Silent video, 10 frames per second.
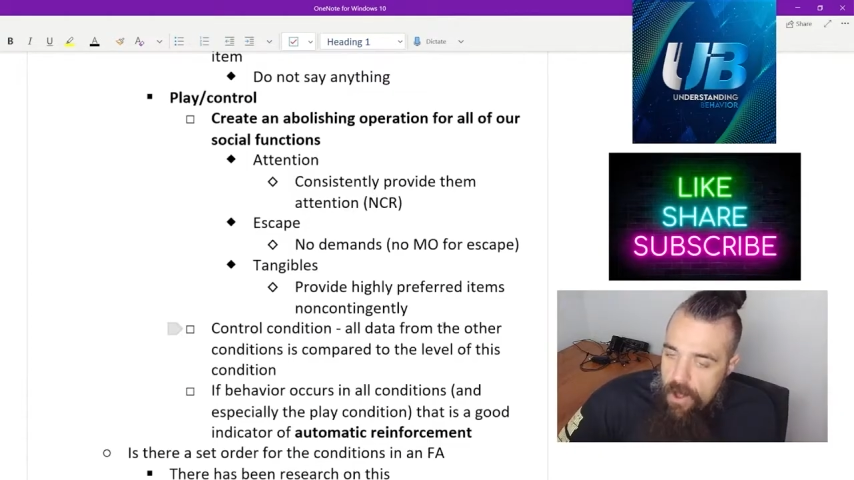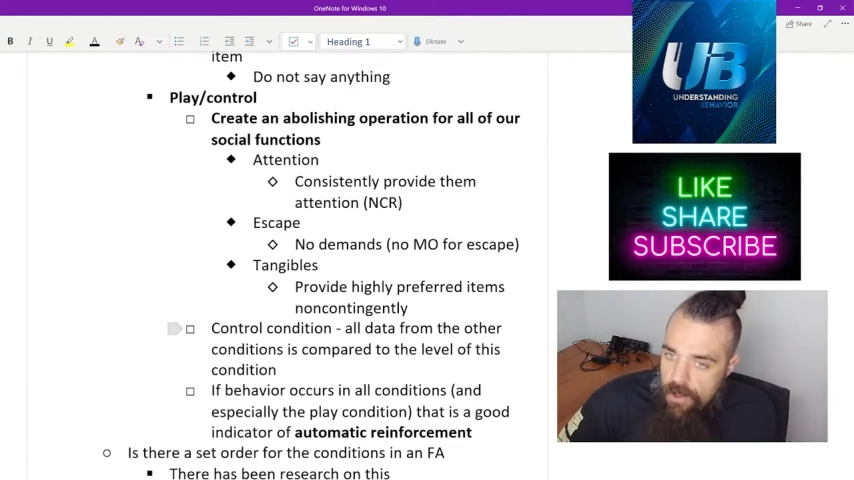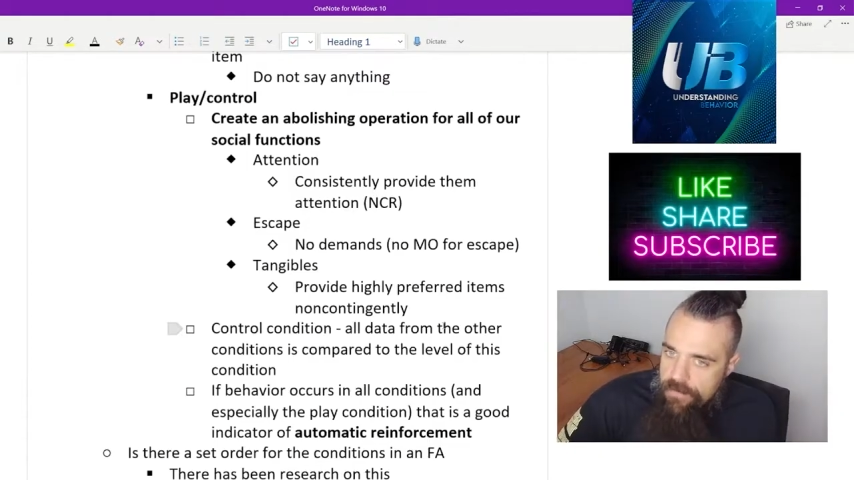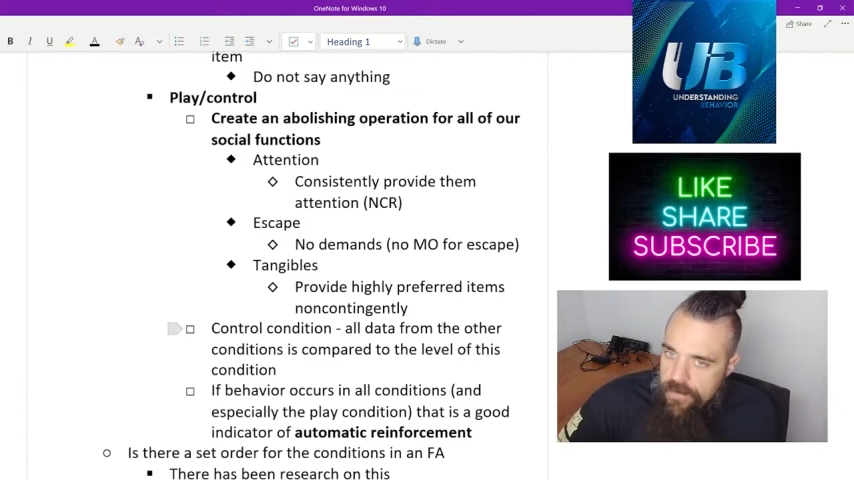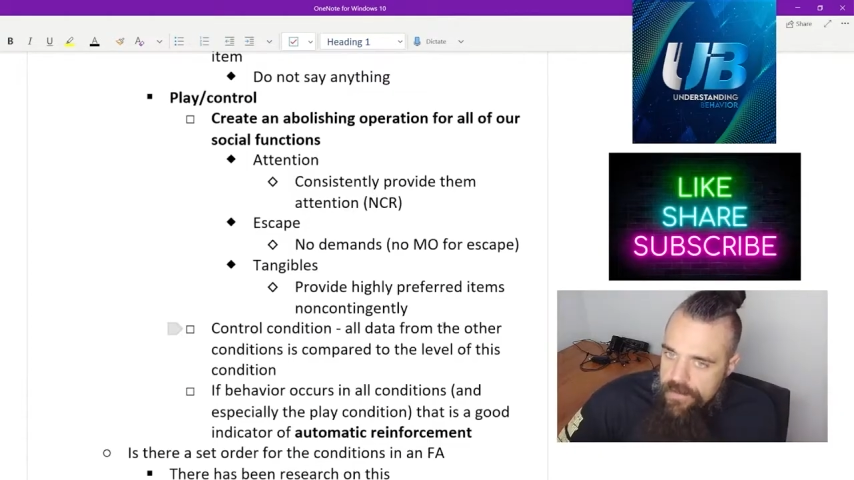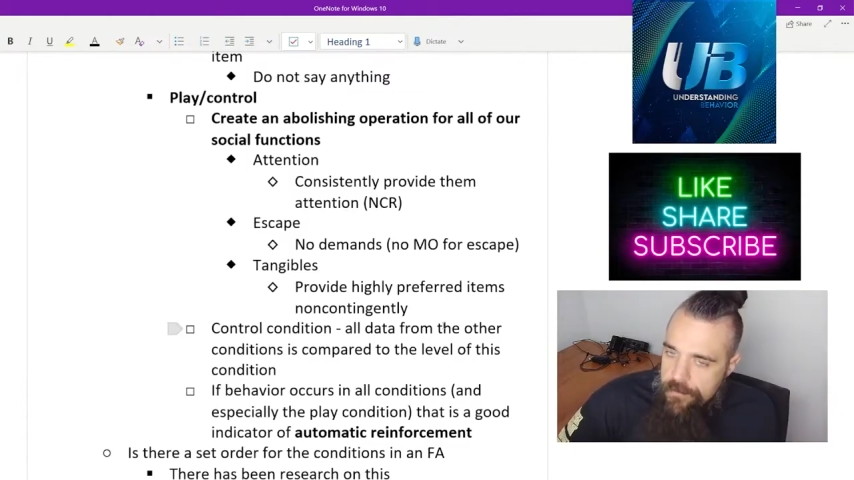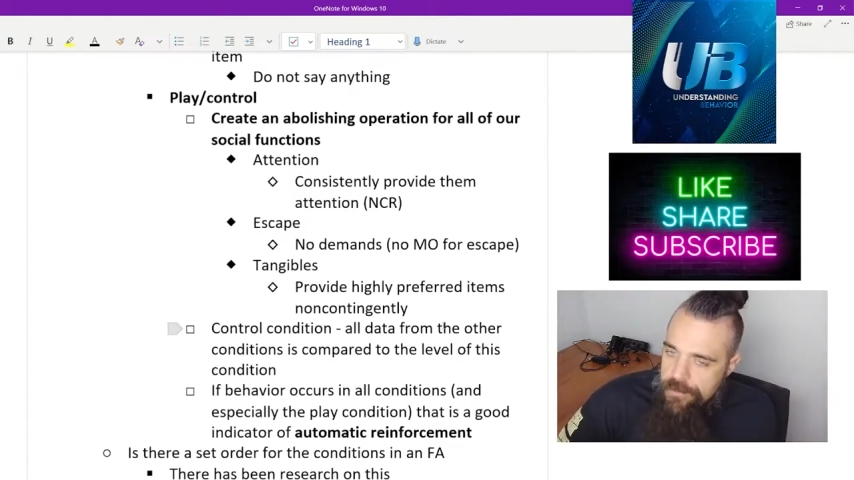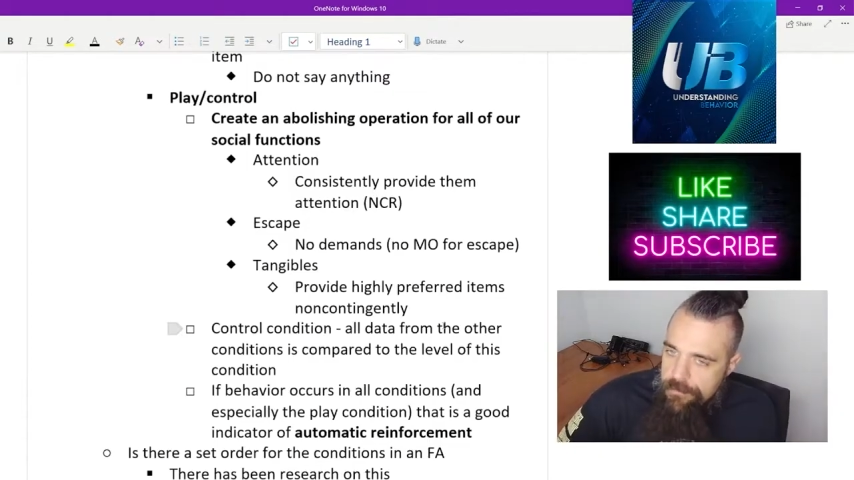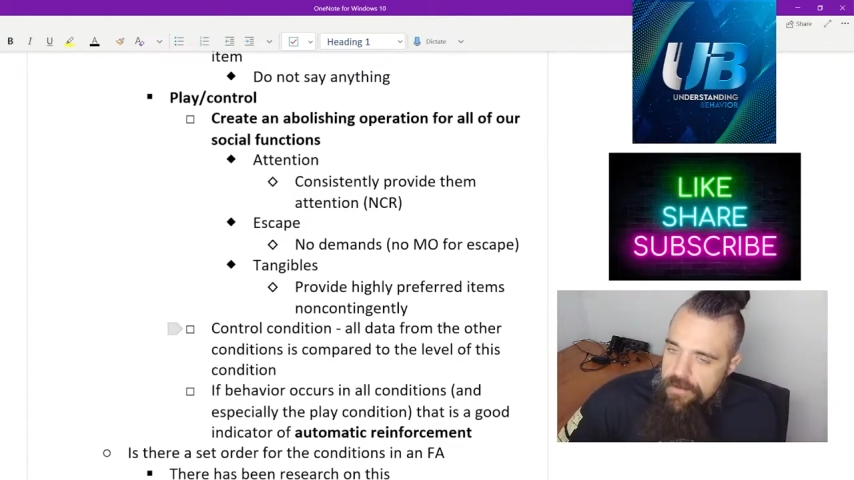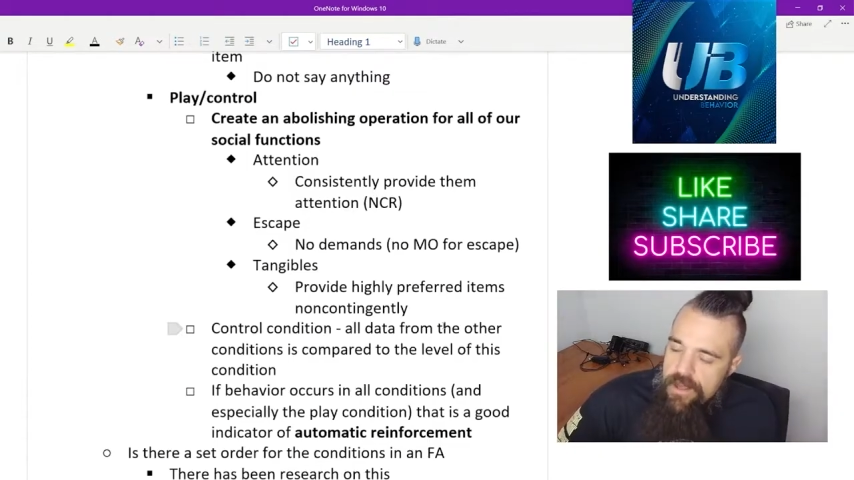all of our
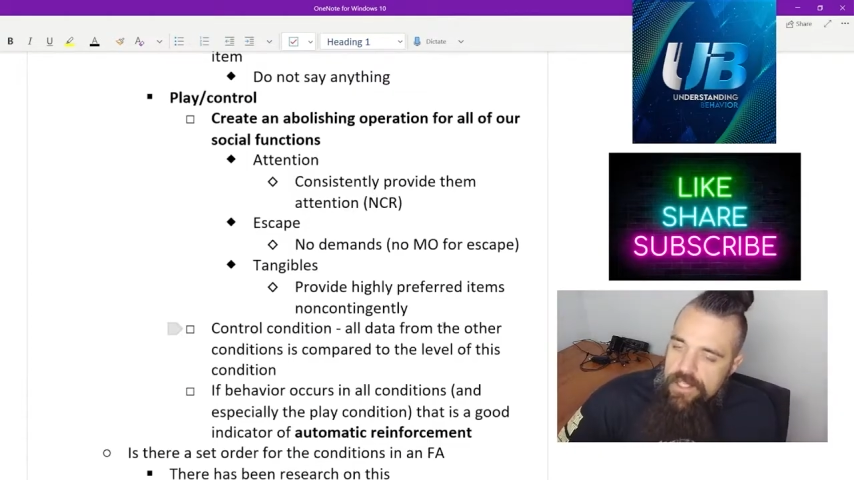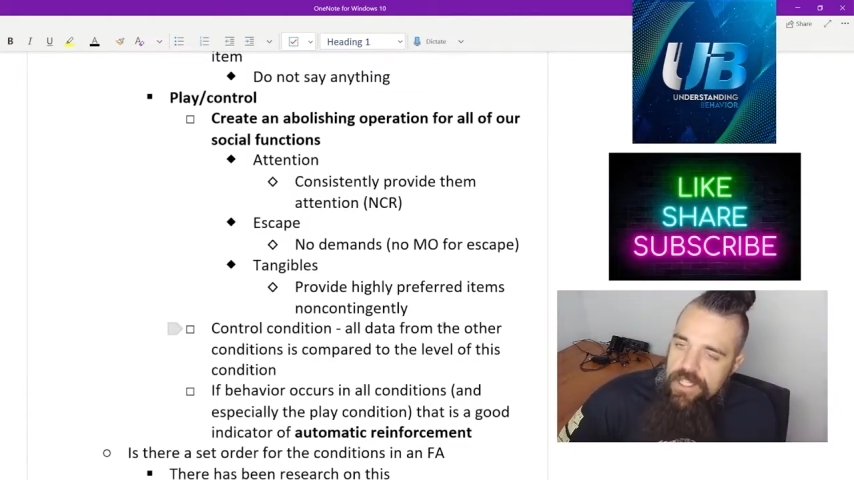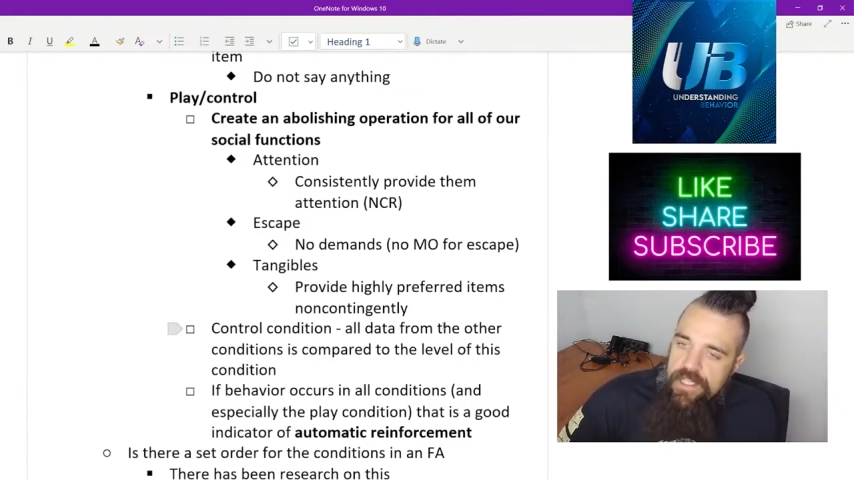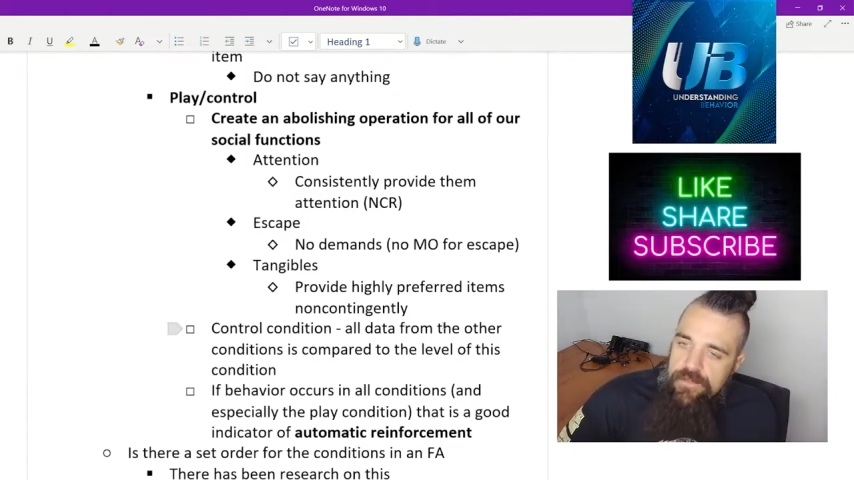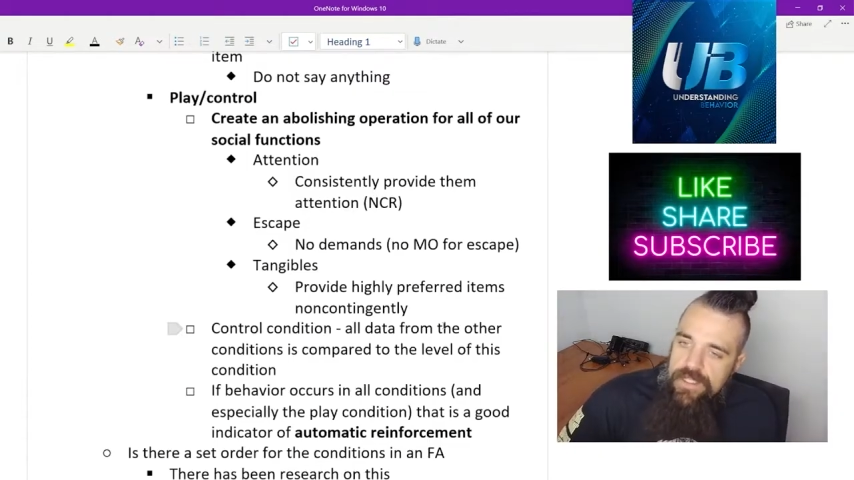social functions.